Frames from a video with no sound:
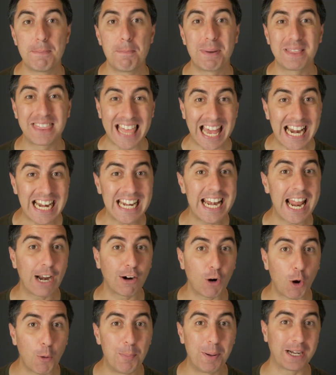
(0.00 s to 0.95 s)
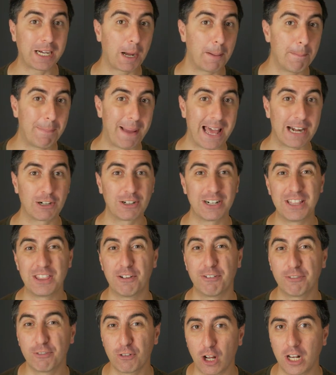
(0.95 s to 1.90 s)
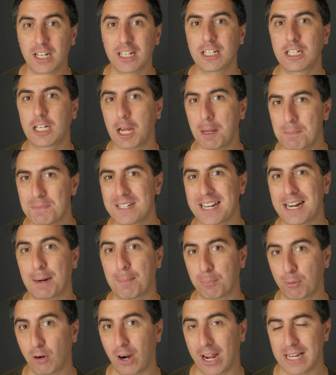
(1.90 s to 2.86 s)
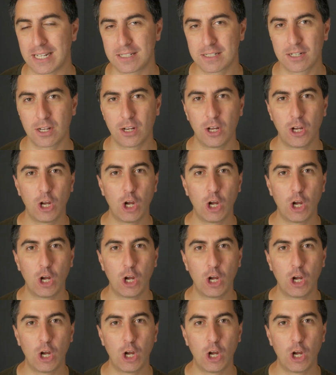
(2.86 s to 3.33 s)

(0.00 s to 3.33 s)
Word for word: but that narrow pickup pattern in the front comes at a price.